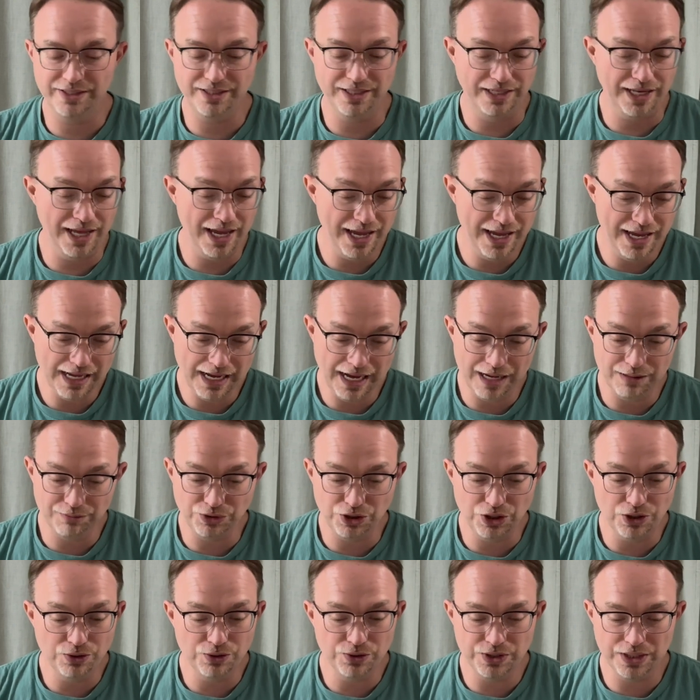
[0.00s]
Today I'm
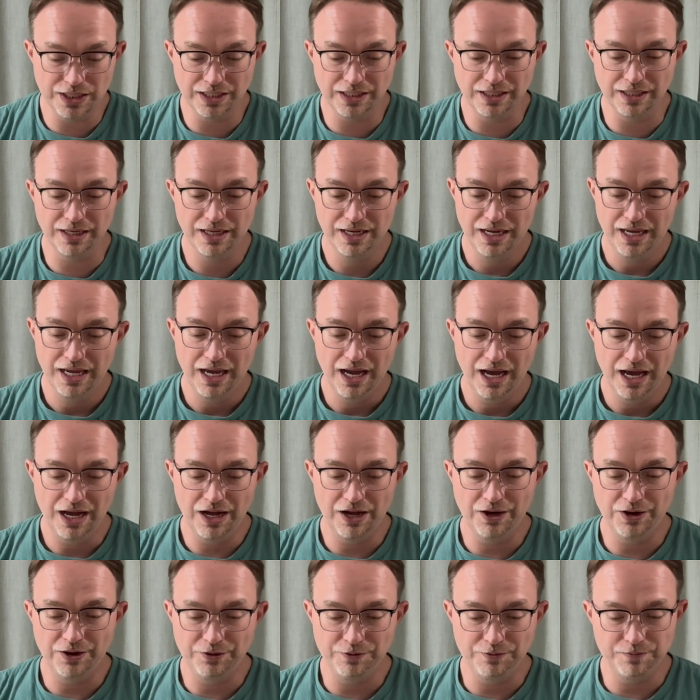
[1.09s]
using
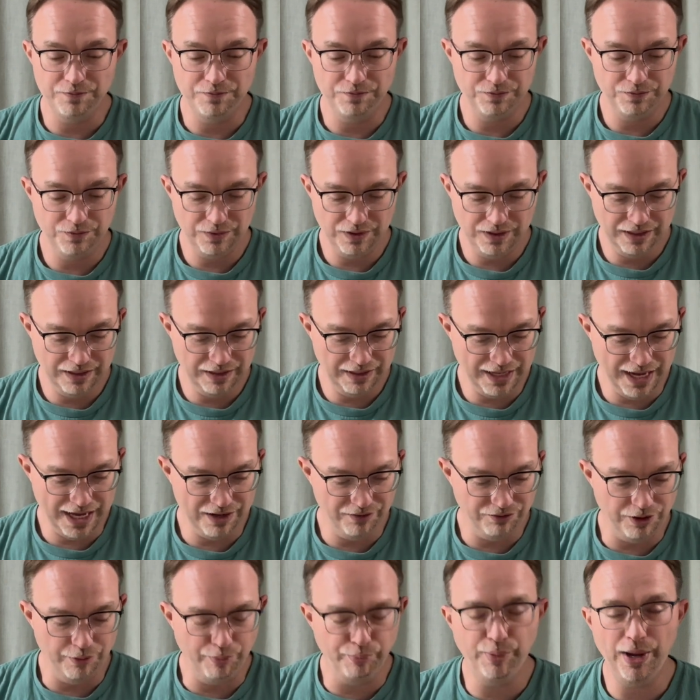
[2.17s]
kind of
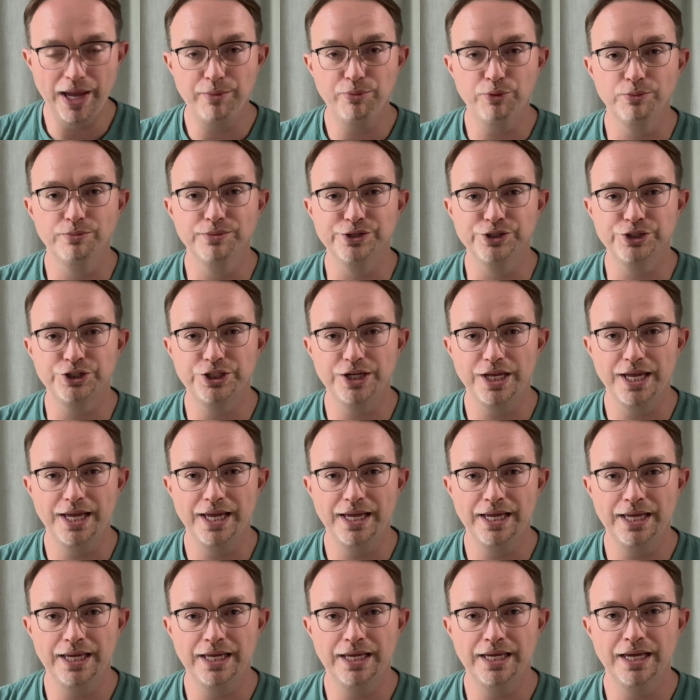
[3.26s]
the paper mache
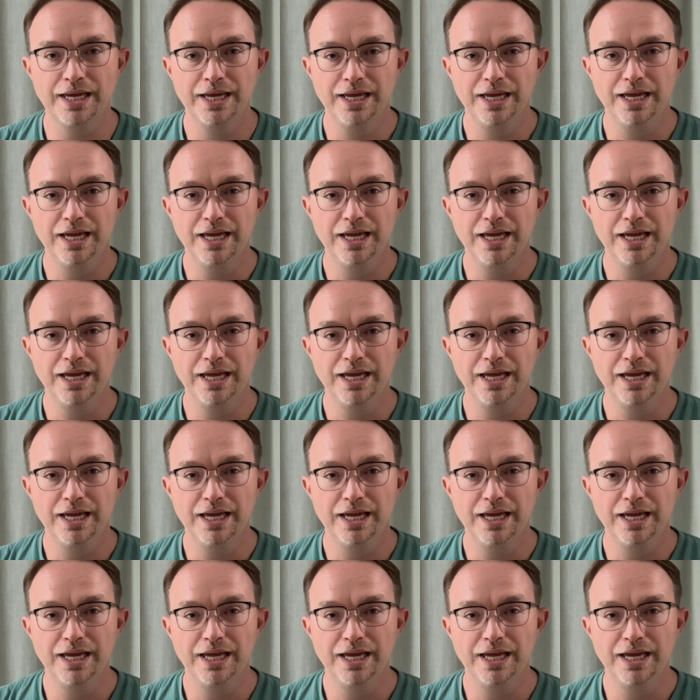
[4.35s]
egg